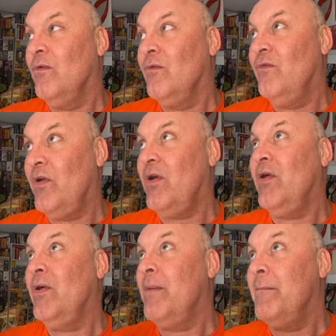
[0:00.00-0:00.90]

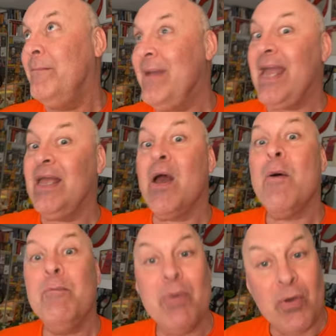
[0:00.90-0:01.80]

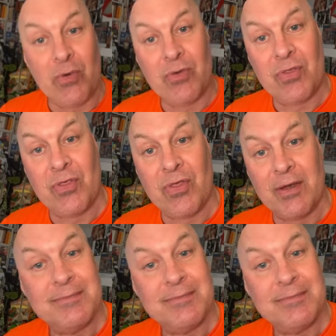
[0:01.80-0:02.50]
Vermaymouth.